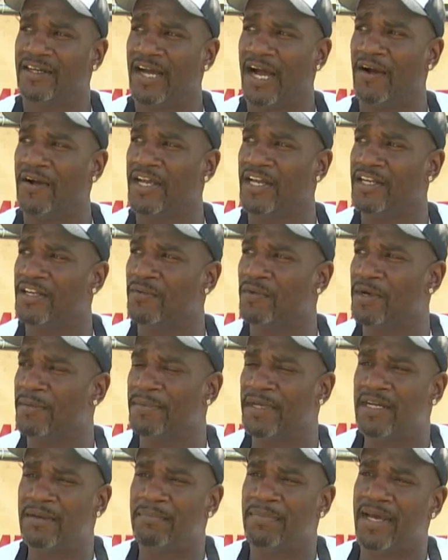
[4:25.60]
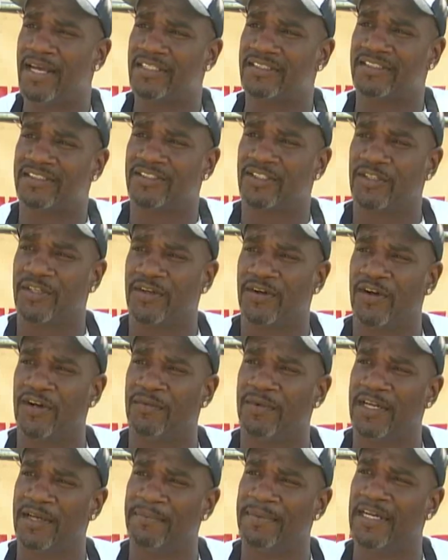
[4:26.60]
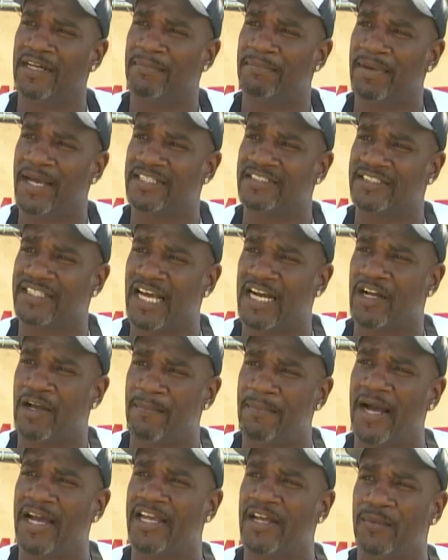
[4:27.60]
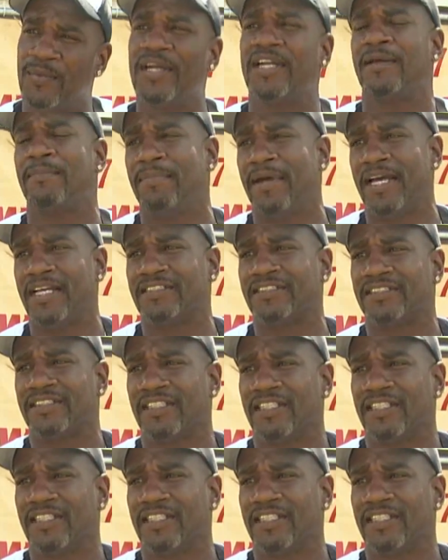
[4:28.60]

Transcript: Out here, you want to be the best. So the only way to be the best, you got to come out here with the best.